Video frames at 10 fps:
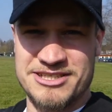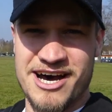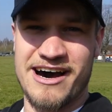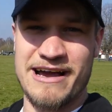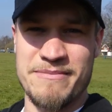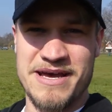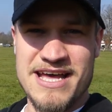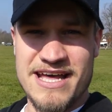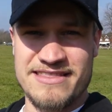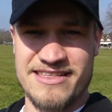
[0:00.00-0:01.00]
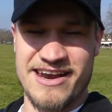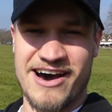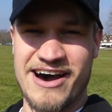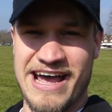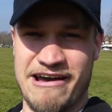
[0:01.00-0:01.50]
time that
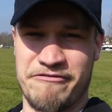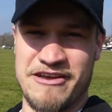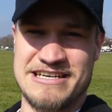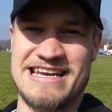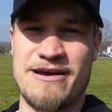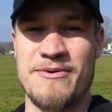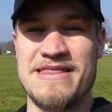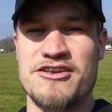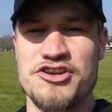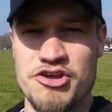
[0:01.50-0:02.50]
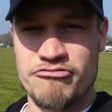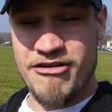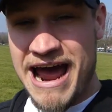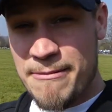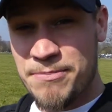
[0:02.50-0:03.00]
I have featured it with the new
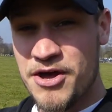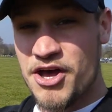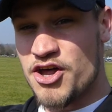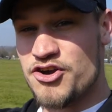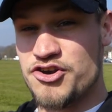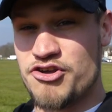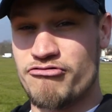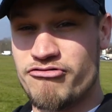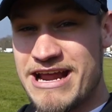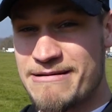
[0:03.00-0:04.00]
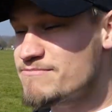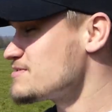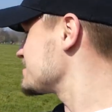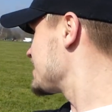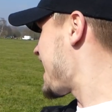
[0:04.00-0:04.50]
wrap, new
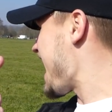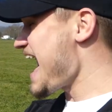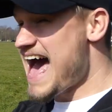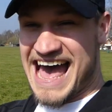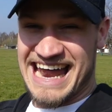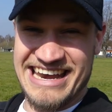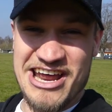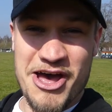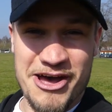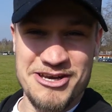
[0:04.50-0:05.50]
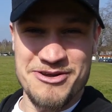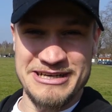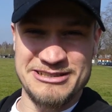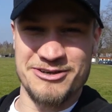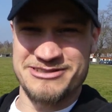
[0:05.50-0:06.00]
rims, and a new
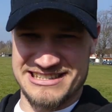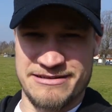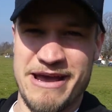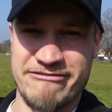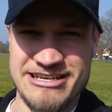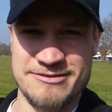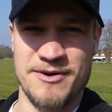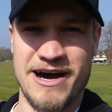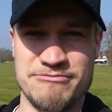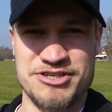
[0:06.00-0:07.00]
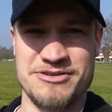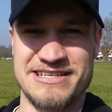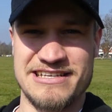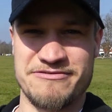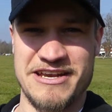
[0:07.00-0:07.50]
exhaust is the main reason why I'm
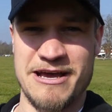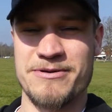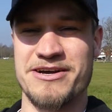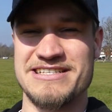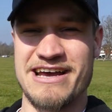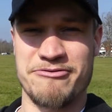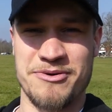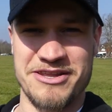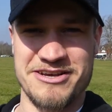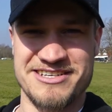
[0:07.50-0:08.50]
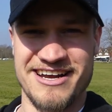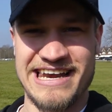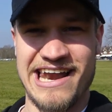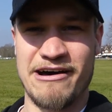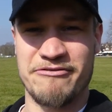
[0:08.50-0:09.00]
shooting this video because everyone knows that I
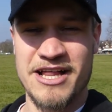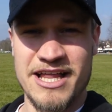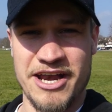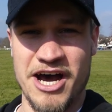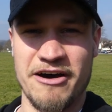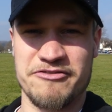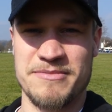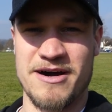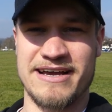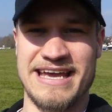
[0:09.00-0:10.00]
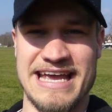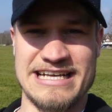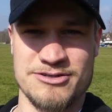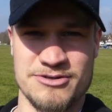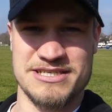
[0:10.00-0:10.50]
love an aftermarket
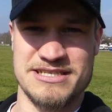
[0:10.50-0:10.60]
exhaust